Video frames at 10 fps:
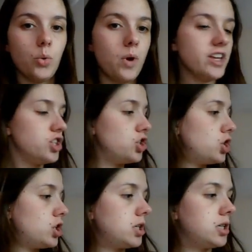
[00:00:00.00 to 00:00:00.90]

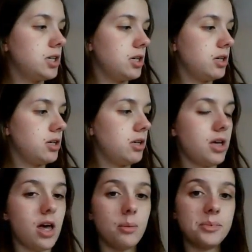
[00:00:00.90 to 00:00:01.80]
which
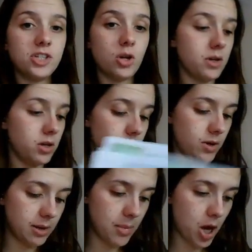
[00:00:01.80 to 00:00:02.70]
I'll be showing you
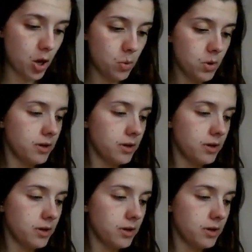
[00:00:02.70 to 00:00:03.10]
in a mo.